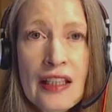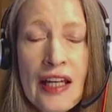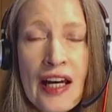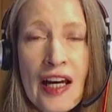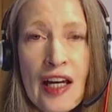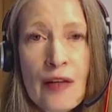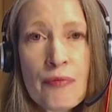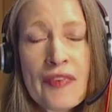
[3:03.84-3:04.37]

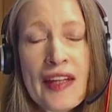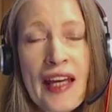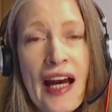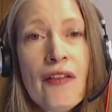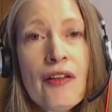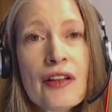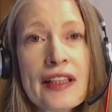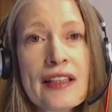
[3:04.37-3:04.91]
The
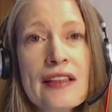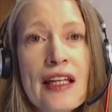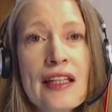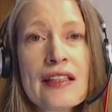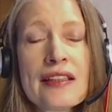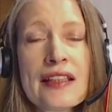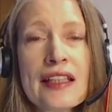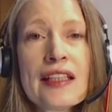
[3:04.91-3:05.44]
outlook,
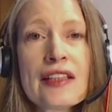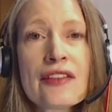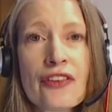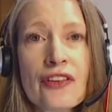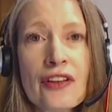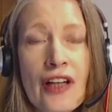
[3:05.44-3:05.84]
indeed, for